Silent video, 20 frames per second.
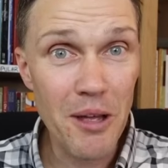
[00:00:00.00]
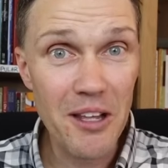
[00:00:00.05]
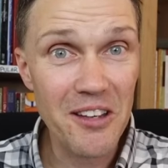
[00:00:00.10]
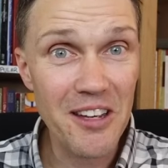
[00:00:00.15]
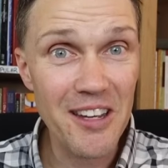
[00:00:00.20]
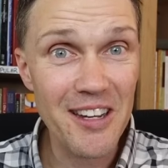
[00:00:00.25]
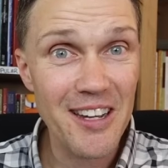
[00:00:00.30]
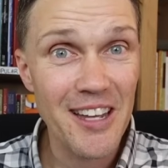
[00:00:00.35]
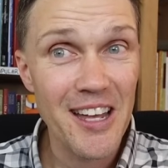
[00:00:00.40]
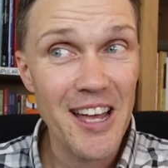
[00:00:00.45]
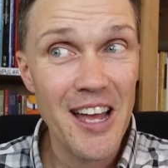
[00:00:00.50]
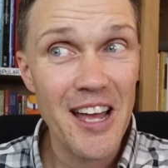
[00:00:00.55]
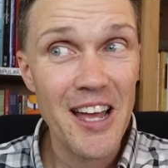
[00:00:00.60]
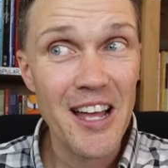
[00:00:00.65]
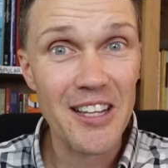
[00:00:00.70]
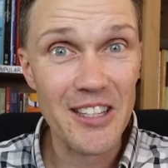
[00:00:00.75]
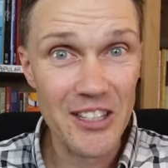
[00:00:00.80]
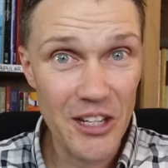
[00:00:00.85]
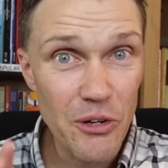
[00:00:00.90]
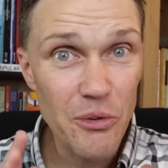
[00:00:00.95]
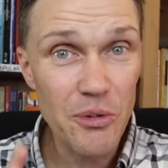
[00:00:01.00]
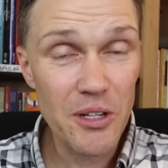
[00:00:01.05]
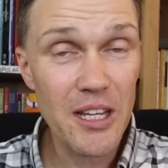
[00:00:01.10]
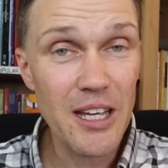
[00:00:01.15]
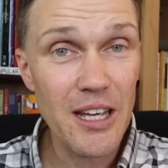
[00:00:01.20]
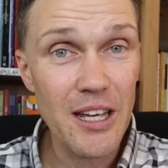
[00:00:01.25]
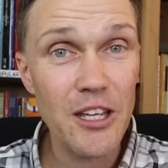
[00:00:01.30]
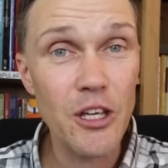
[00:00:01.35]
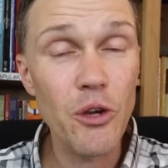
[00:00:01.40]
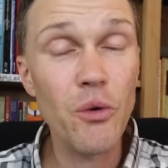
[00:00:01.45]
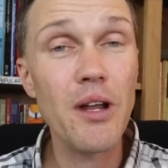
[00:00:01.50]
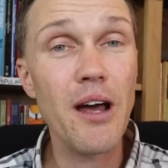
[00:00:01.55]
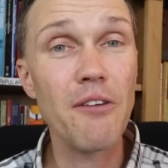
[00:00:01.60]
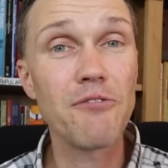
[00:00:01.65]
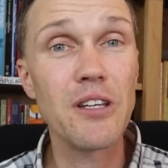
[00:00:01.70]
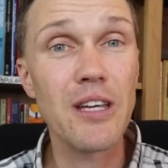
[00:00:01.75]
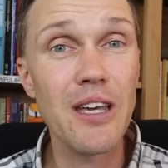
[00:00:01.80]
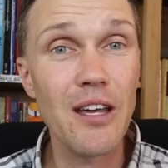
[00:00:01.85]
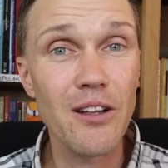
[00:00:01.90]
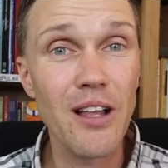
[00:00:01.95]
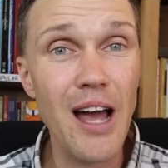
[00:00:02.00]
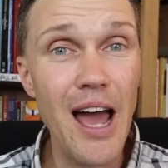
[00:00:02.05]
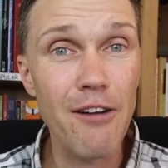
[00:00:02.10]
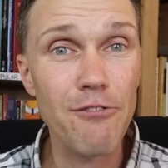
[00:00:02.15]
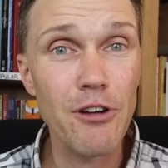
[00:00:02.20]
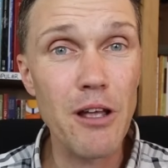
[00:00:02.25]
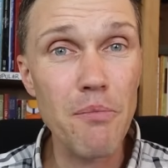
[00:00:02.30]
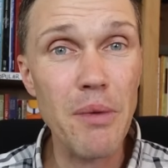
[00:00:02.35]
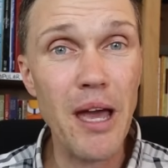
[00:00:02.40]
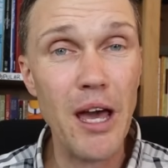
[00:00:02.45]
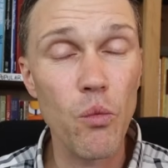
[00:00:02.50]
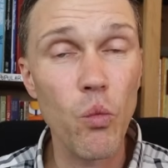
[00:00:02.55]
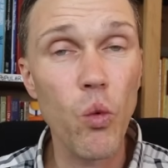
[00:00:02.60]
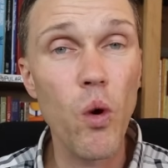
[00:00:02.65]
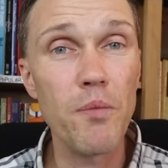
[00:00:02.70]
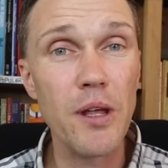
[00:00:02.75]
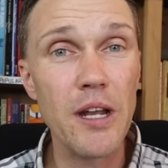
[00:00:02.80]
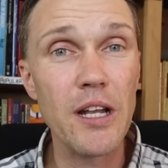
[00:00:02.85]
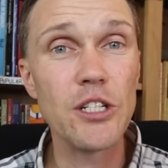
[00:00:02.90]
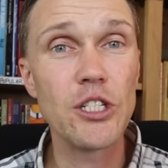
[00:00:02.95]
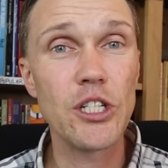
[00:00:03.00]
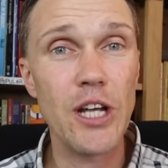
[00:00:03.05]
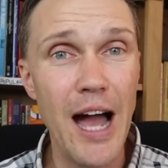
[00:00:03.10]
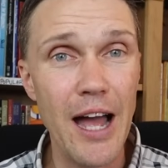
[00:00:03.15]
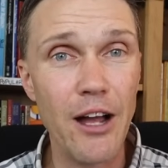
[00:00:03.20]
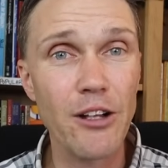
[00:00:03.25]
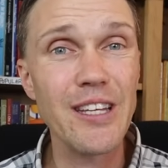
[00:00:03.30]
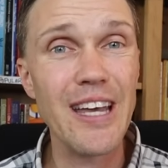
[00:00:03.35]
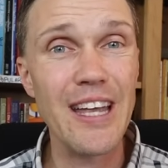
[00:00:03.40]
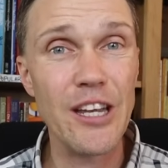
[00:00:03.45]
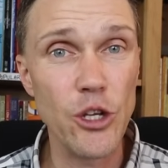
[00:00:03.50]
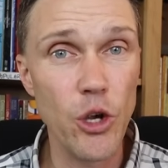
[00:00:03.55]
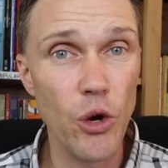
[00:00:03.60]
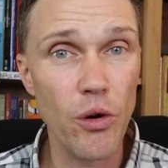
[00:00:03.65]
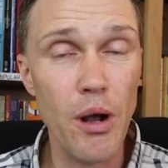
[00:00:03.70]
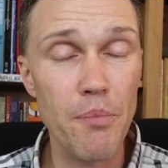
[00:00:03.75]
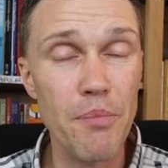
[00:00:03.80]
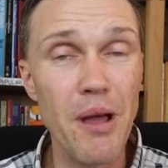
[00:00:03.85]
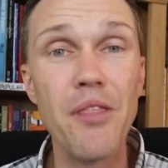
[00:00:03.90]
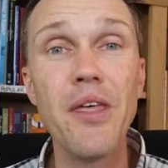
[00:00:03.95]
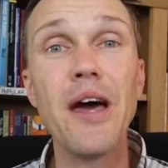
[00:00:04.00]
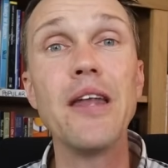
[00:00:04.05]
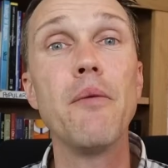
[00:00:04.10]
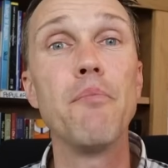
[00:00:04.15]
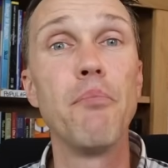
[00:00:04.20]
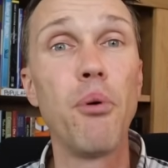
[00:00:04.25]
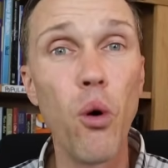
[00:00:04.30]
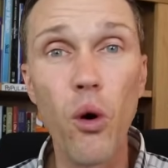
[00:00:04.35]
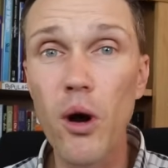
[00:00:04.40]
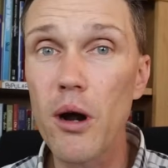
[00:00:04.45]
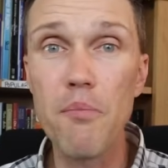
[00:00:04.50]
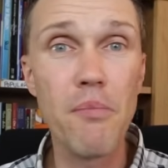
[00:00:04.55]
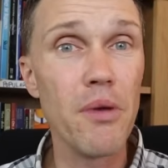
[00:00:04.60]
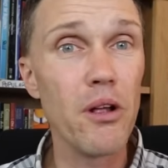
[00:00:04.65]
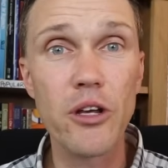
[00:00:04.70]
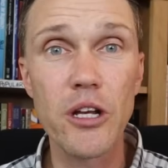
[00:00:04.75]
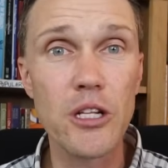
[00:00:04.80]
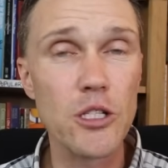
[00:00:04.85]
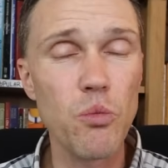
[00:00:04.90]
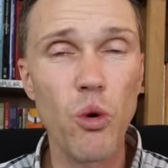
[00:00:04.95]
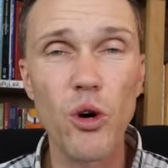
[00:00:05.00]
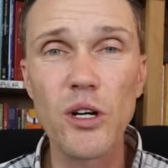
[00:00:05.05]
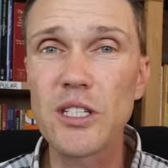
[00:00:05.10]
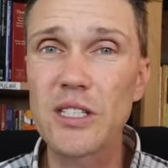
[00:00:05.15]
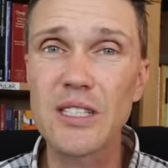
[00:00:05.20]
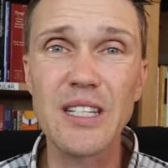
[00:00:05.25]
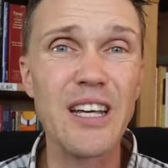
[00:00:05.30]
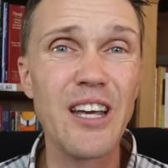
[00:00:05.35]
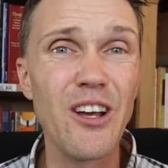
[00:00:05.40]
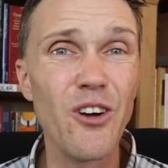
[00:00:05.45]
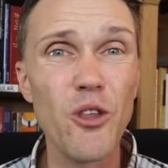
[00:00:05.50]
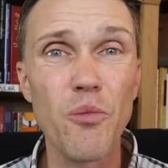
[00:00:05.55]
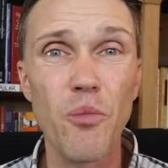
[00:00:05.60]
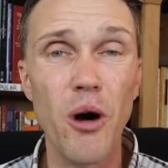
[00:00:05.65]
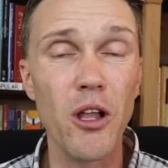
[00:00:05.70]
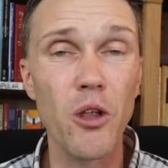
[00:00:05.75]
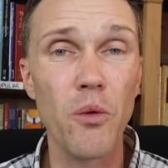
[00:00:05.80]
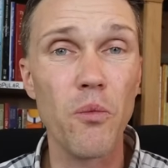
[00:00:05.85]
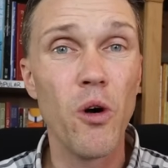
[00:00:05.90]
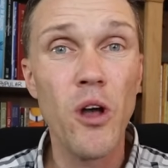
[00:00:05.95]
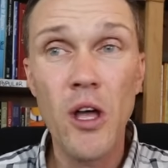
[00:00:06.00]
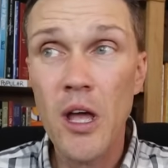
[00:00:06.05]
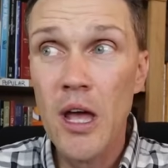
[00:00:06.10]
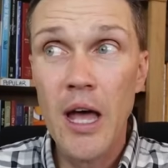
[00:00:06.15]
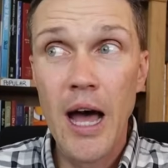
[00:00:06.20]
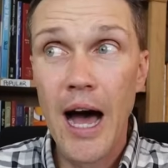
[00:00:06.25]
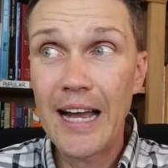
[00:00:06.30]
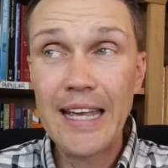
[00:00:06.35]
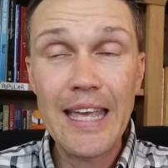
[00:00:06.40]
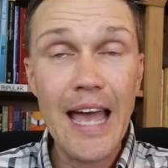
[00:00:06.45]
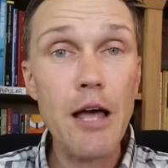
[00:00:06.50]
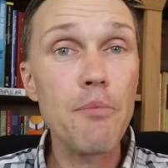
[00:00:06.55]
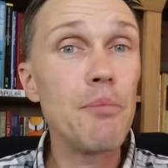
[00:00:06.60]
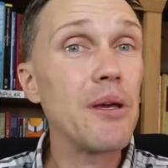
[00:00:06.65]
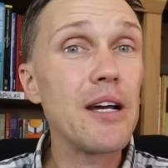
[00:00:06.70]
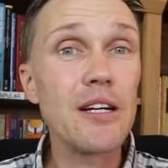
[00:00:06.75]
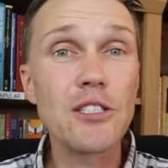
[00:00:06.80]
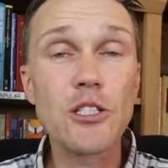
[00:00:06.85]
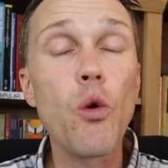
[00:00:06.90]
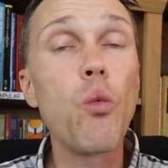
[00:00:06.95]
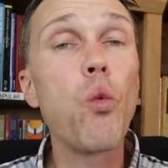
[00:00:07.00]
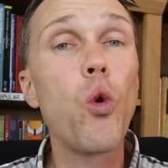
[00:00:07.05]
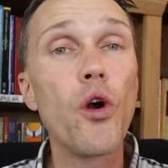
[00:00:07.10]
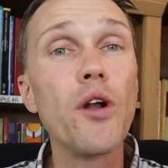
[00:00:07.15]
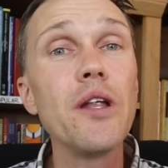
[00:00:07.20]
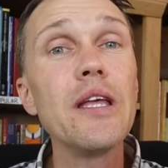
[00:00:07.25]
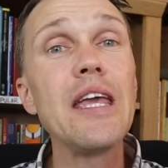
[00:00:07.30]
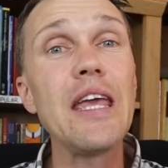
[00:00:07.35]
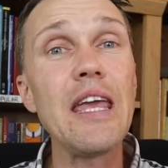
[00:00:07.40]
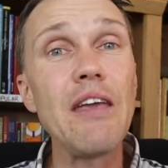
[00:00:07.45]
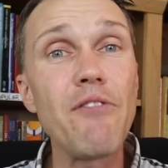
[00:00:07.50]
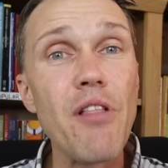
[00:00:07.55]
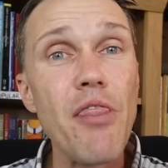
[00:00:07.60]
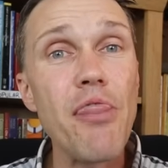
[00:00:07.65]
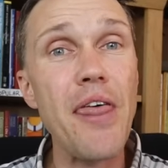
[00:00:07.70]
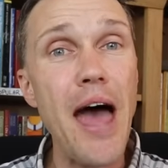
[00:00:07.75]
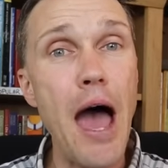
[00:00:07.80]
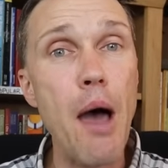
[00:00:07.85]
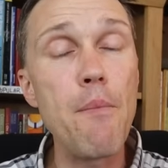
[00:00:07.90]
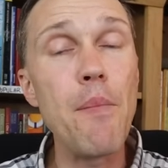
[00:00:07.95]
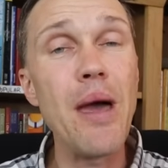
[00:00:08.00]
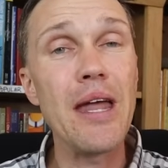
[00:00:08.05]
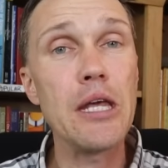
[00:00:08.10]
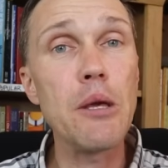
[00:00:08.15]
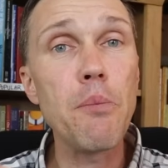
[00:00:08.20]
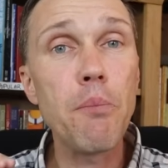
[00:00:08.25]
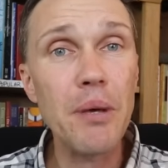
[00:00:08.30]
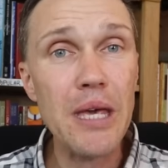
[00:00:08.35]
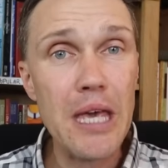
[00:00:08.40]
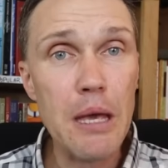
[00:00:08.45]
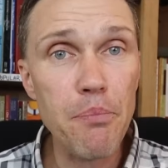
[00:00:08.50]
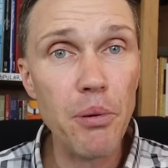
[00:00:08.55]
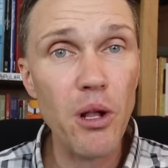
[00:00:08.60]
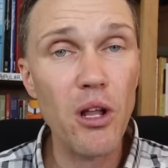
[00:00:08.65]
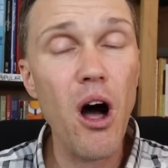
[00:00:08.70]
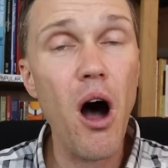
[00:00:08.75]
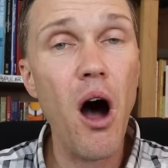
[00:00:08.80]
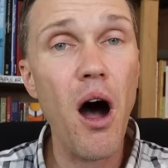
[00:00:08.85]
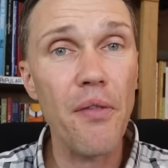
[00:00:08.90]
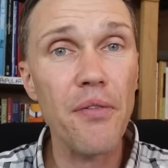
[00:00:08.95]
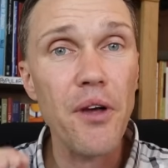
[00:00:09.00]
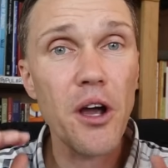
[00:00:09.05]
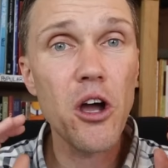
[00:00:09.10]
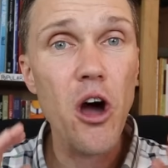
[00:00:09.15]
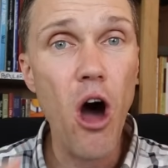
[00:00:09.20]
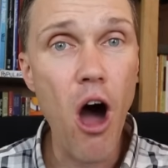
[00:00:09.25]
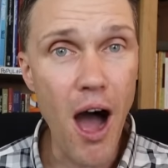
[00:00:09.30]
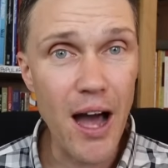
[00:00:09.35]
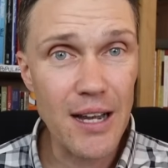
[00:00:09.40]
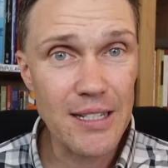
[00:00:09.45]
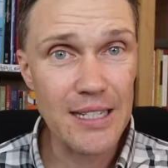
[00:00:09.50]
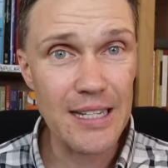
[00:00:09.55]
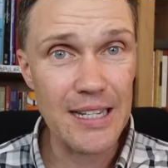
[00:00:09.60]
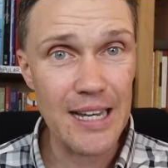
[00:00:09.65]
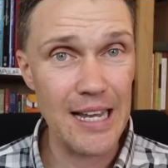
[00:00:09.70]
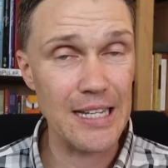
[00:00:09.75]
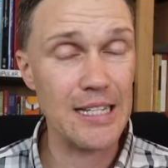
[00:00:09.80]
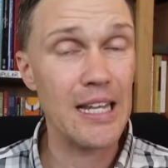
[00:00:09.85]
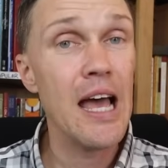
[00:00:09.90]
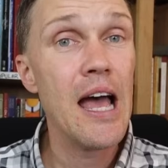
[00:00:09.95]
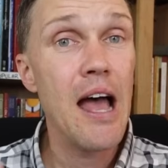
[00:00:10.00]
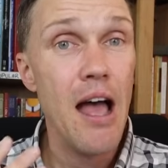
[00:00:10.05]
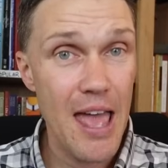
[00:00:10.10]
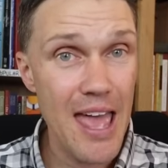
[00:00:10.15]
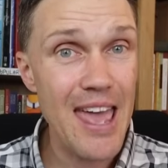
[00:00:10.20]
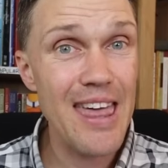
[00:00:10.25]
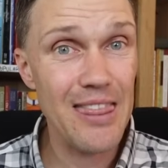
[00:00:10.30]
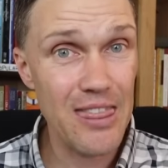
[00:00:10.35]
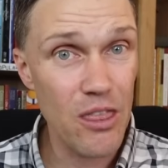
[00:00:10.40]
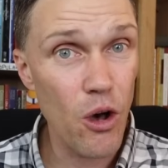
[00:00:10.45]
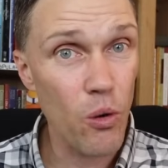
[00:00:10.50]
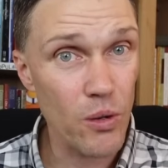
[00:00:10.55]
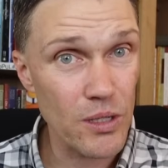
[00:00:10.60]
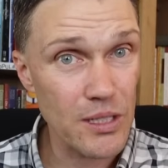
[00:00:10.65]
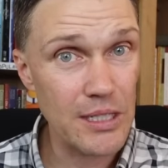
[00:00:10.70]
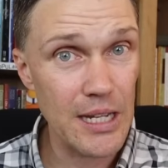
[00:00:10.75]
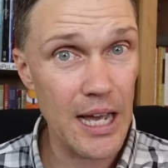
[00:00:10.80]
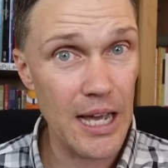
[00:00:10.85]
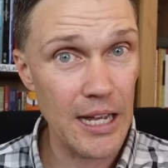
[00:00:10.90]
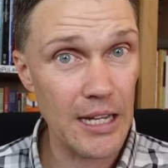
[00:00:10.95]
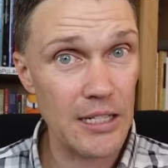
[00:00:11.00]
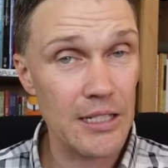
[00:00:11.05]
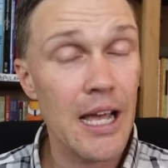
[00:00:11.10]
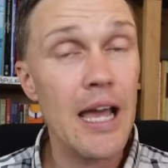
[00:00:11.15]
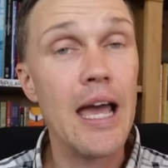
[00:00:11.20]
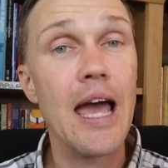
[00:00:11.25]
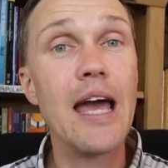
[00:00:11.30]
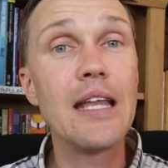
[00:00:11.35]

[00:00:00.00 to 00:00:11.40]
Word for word: million, literally, you would have to kill every man, woman, and child in Europe and then import millions more just to kill them all again because there weren't even that many people on the continent in those days.